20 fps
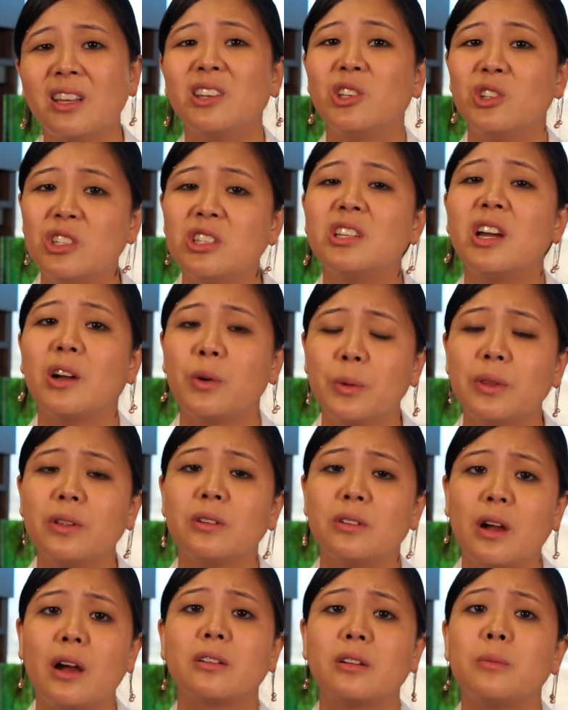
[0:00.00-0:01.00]
you should talk with
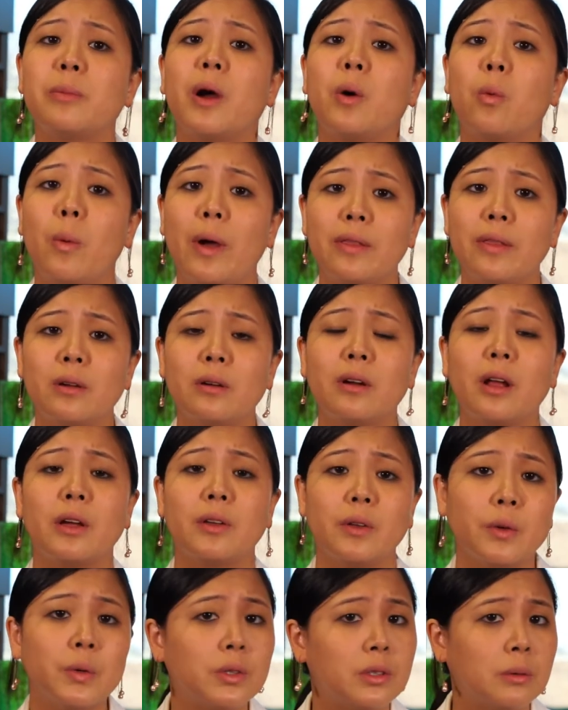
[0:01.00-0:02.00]
your doctor about whether or
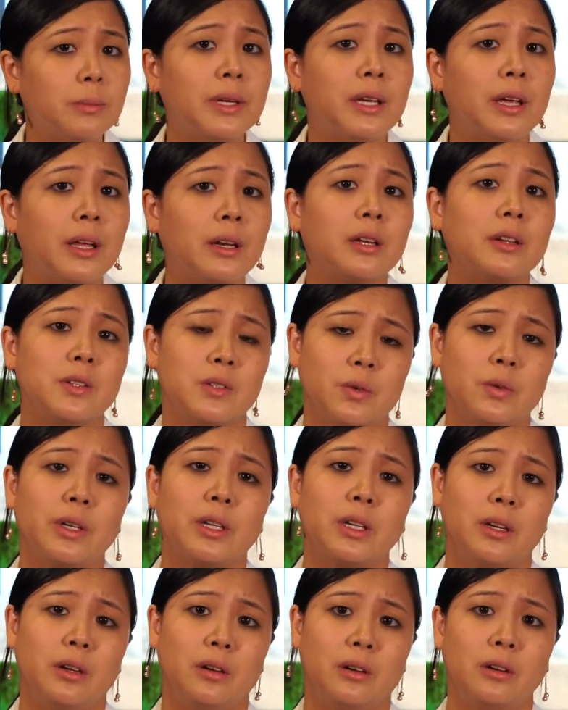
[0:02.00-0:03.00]
not you should be getting
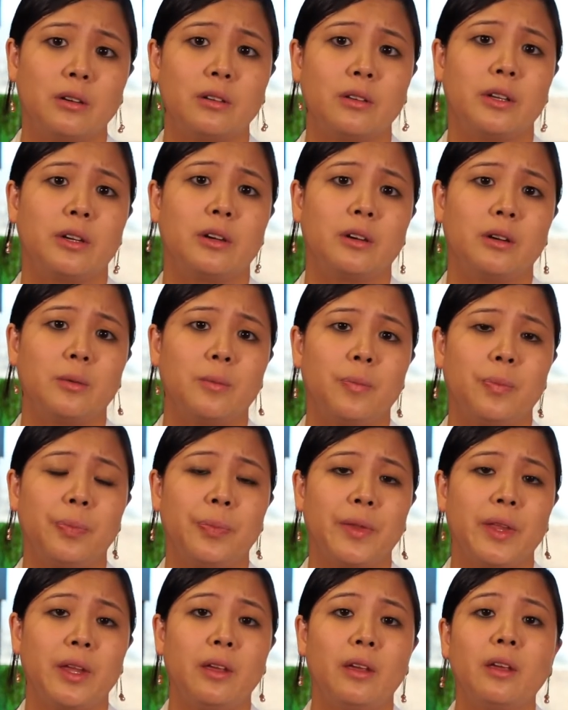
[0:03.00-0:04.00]
screening earlier.
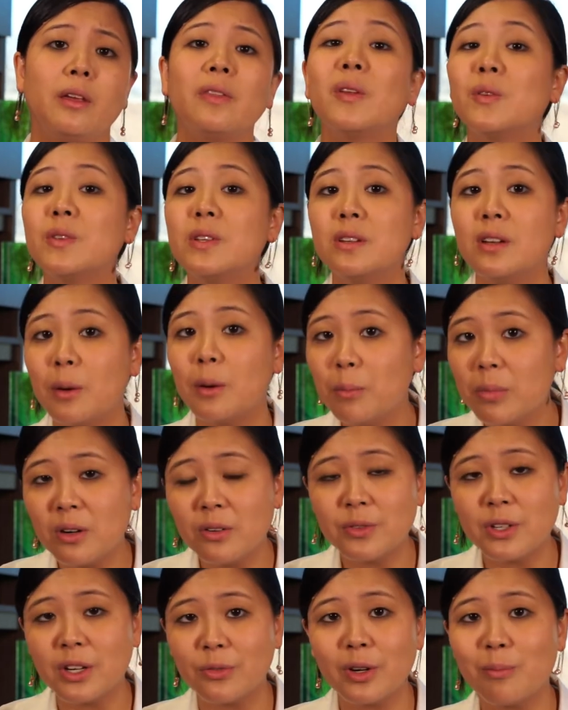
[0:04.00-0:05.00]
There's a number
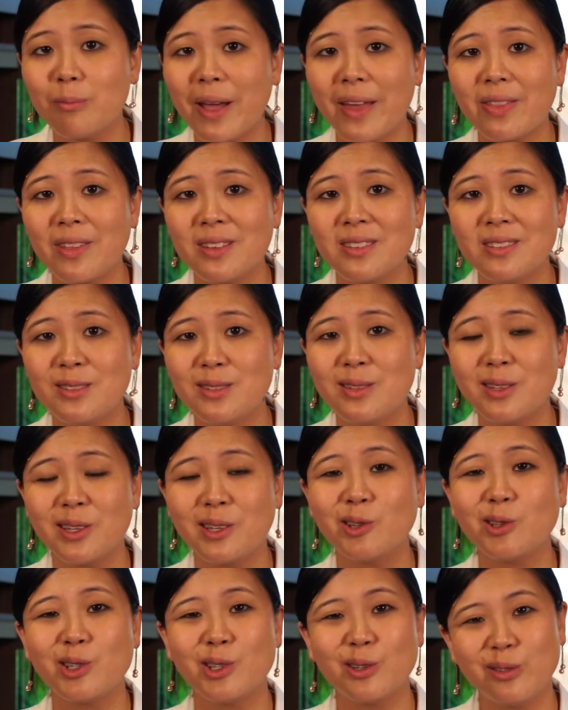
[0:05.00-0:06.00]
of different methods.
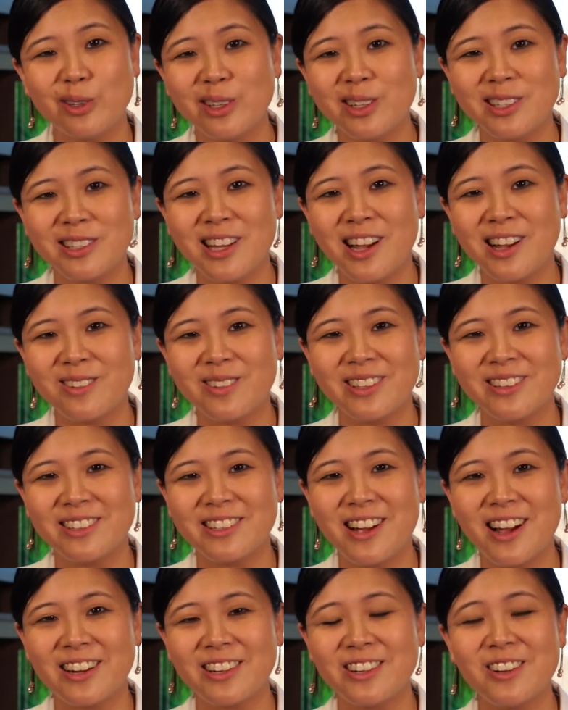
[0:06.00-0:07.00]
You should really talk with your
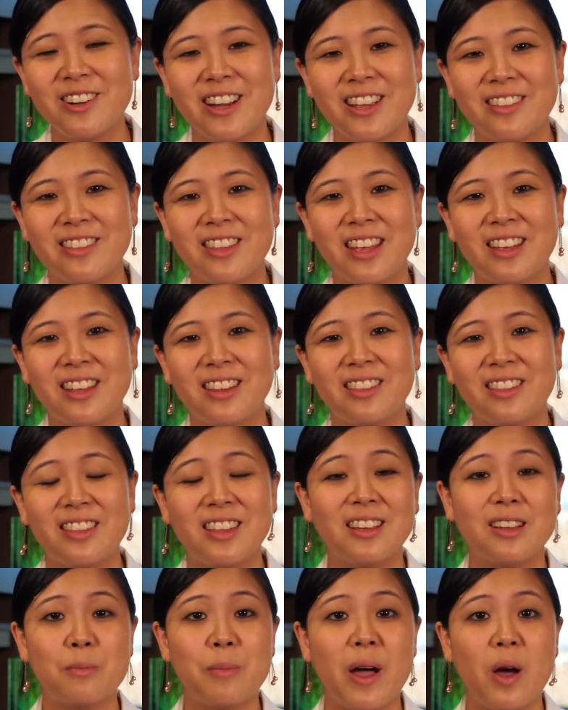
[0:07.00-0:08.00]
doctor and they can
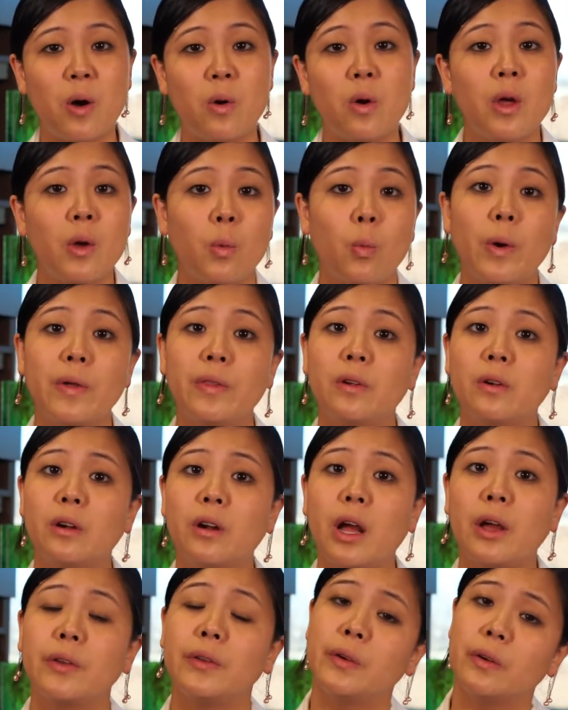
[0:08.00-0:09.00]
think about whether or
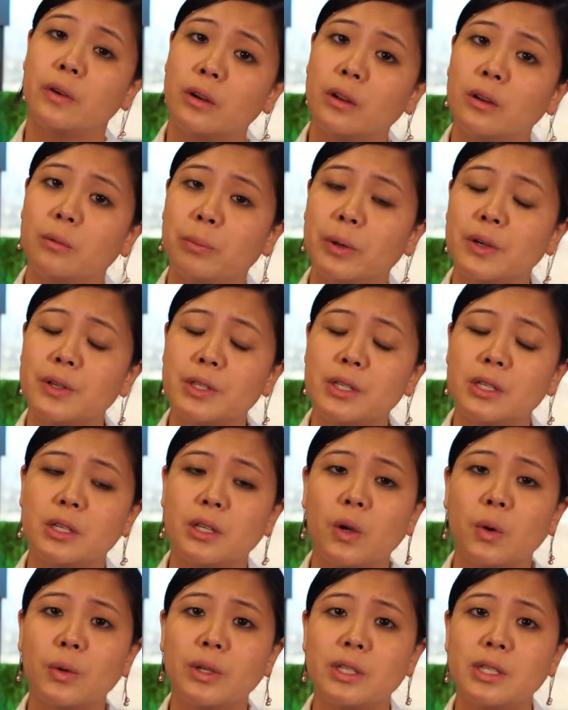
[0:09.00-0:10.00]
not you're a good person
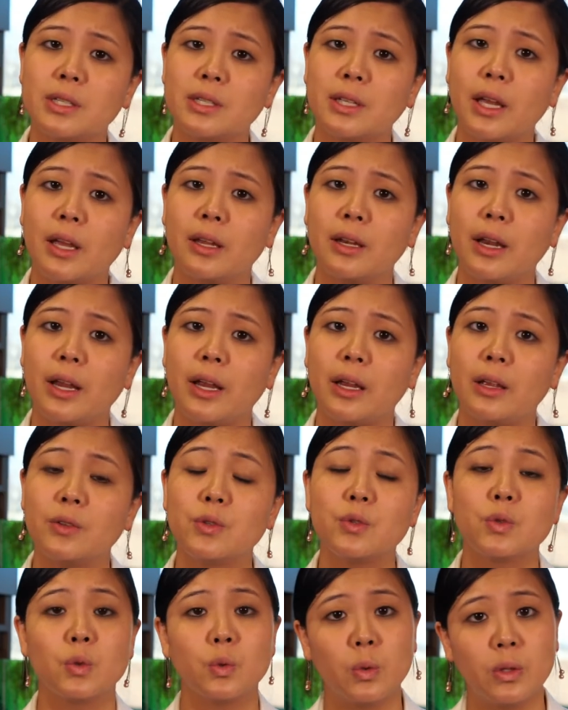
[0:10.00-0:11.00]
to go and just get a
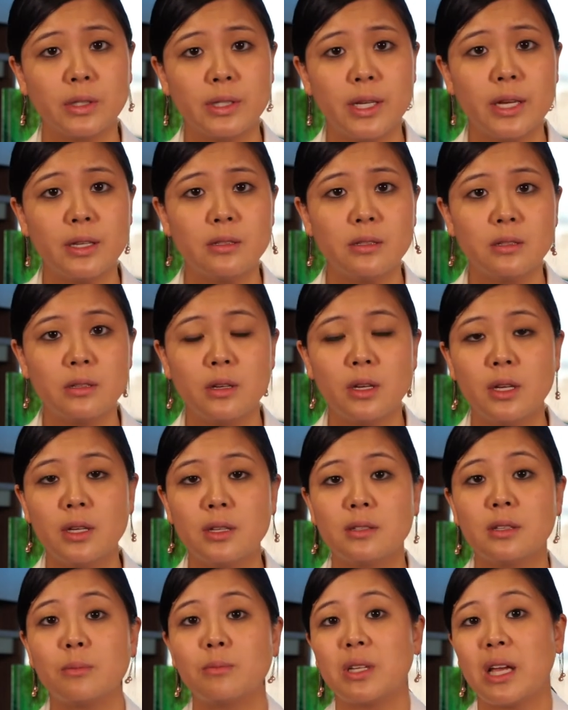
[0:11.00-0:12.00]
stool test.
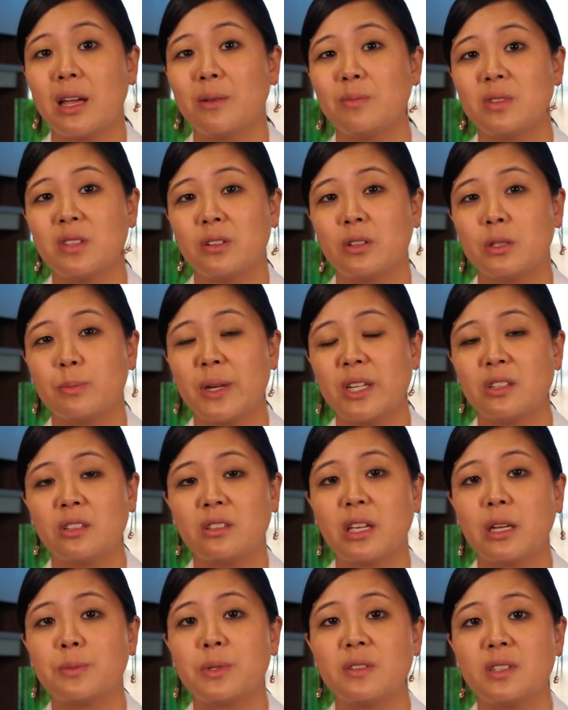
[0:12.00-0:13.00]
Sometimes there are
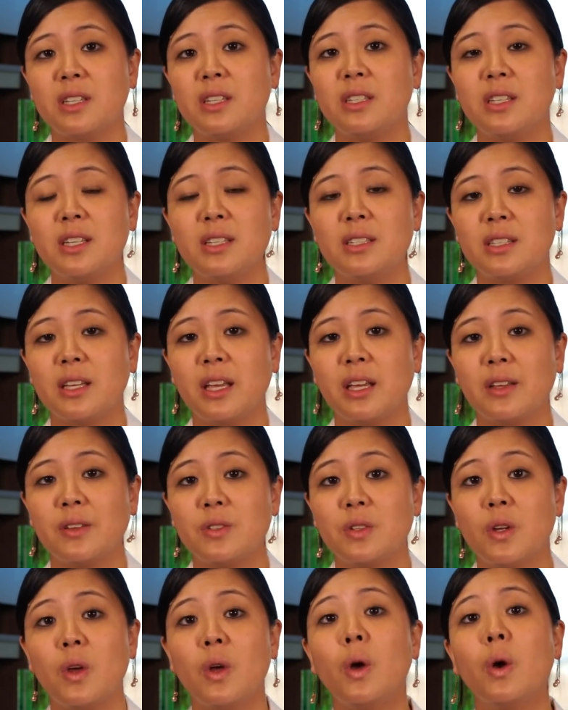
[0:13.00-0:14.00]
special types of CT
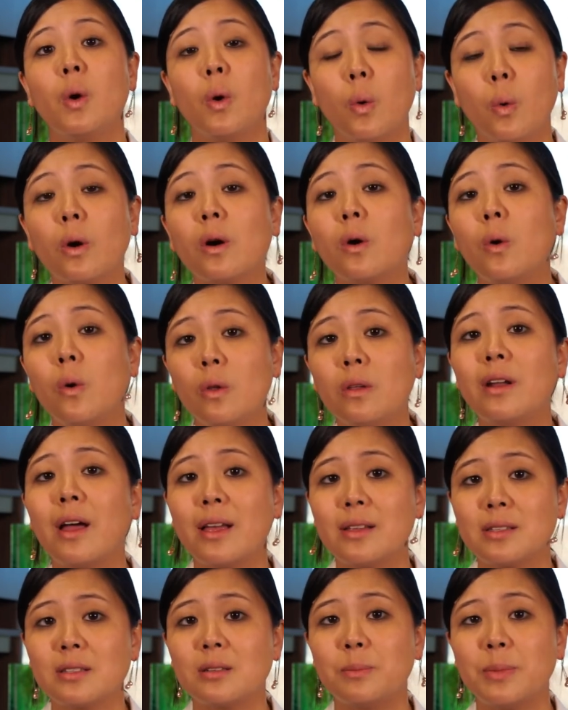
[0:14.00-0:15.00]
scans or
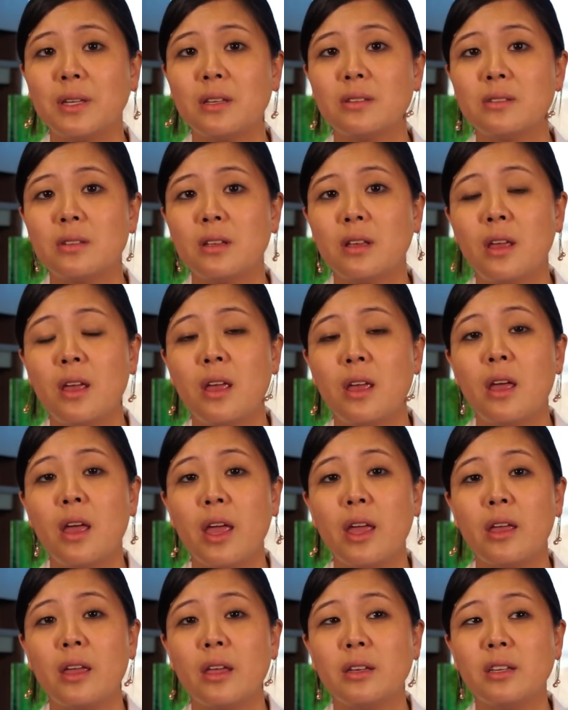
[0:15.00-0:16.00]
colonoscopies,
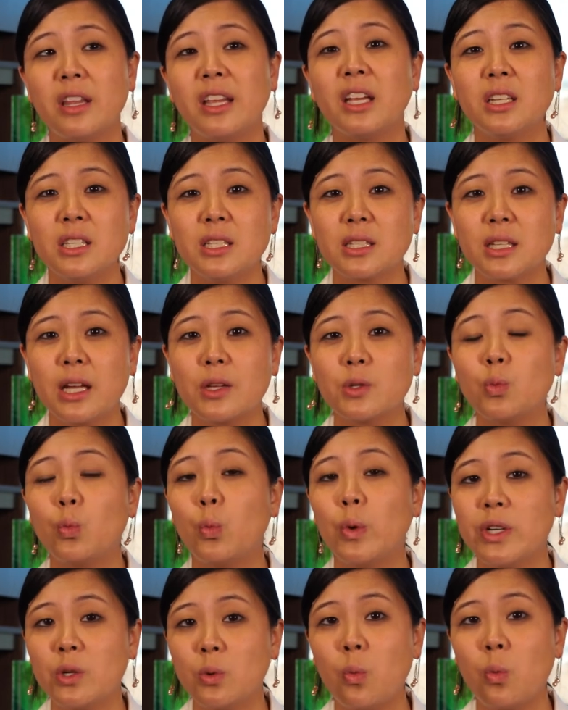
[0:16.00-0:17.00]
and they can discuss
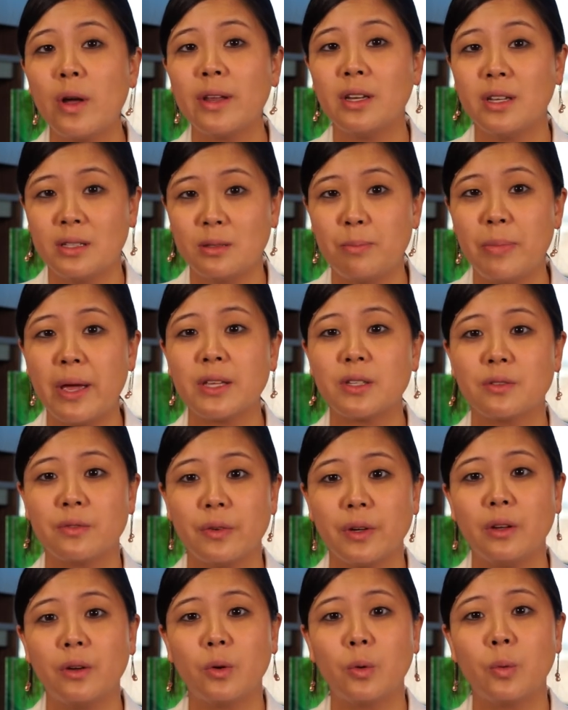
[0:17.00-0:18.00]
which one is best
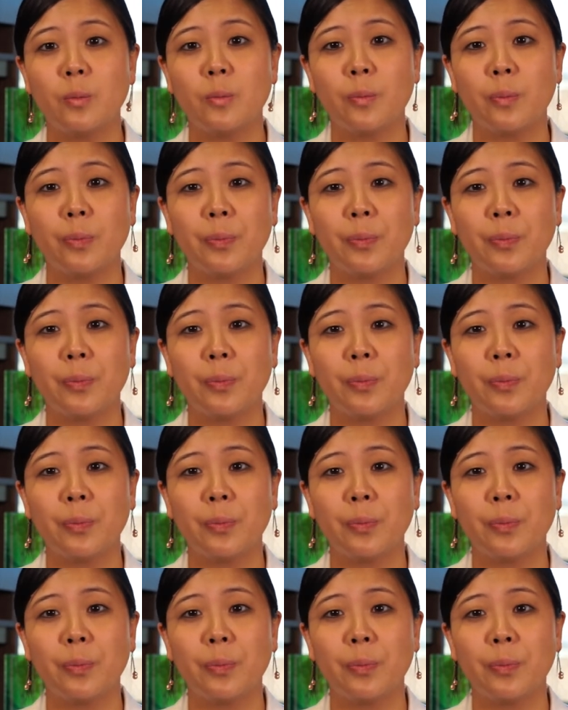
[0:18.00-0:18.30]
for you.